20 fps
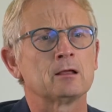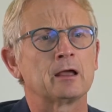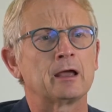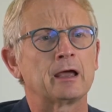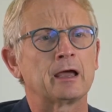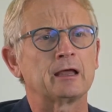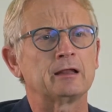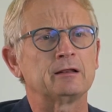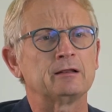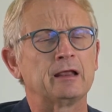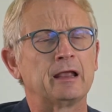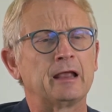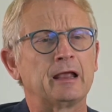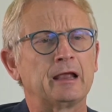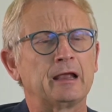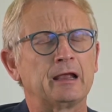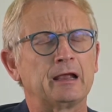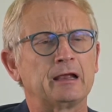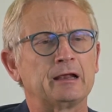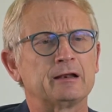And
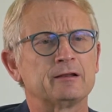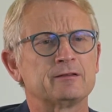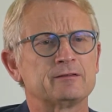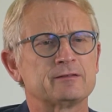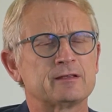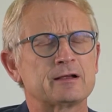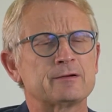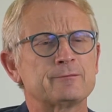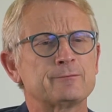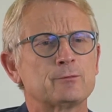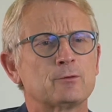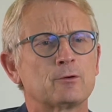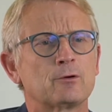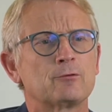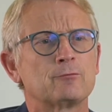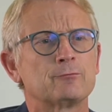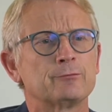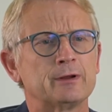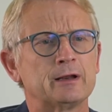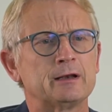it is
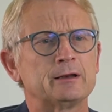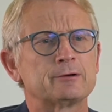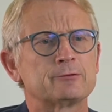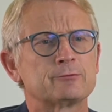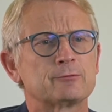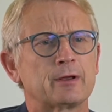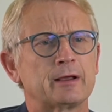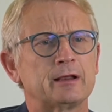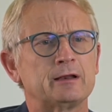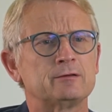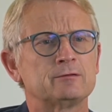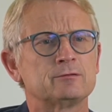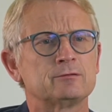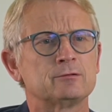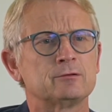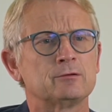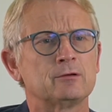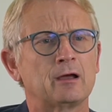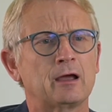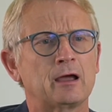therefore really great
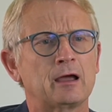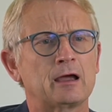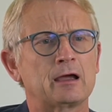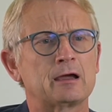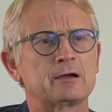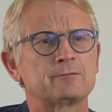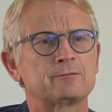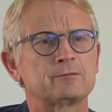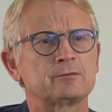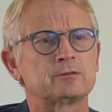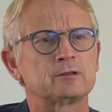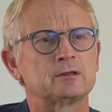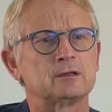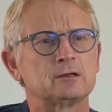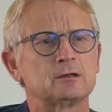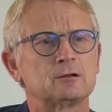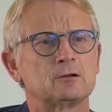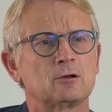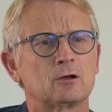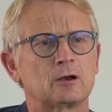to have
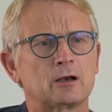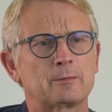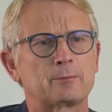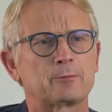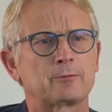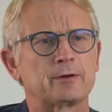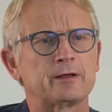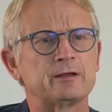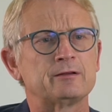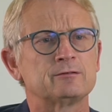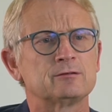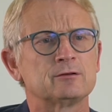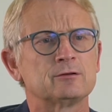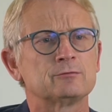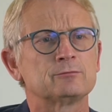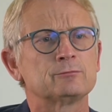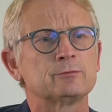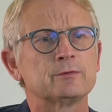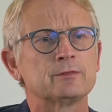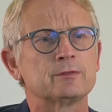the
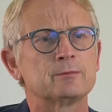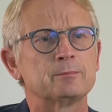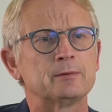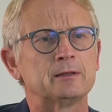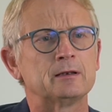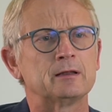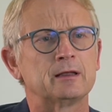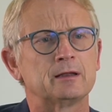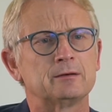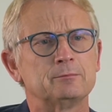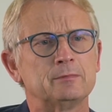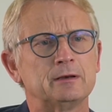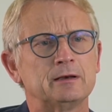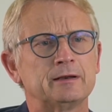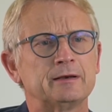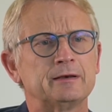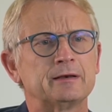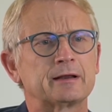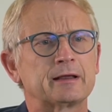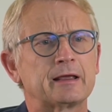collaborations with the Bill and
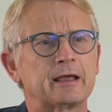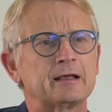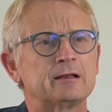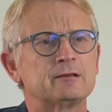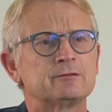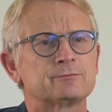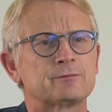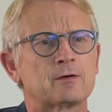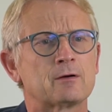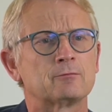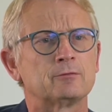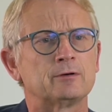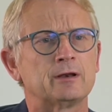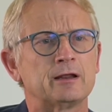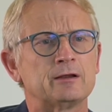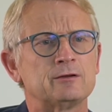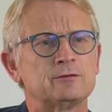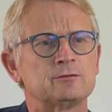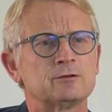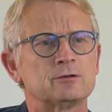Melinda Gates
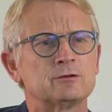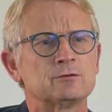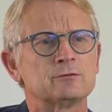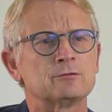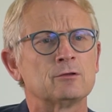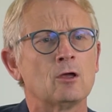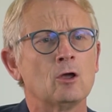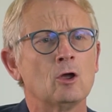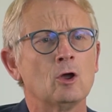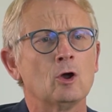Foundations